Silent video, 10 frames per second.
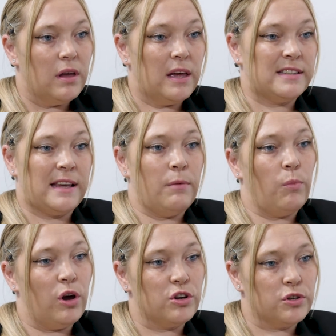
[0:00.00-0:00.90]
exam
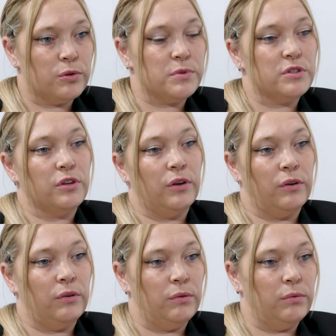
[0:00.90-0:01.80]
workshops
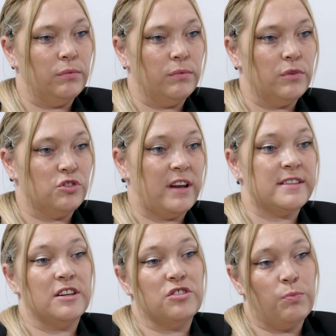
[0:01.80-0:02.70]
to
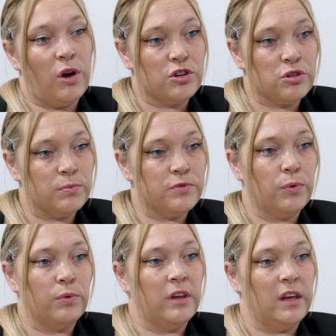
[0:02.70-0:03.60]
transition workshops for
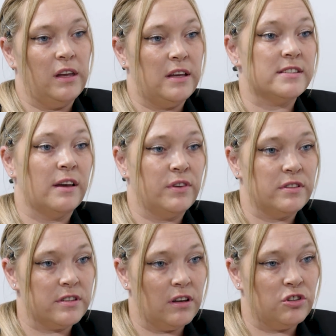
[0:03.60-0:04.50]
all the year
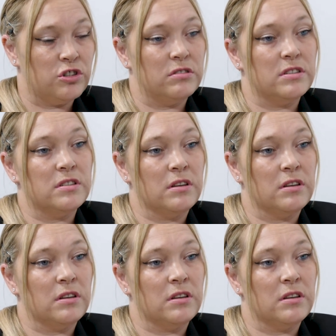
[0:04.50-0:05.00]
7s that are due to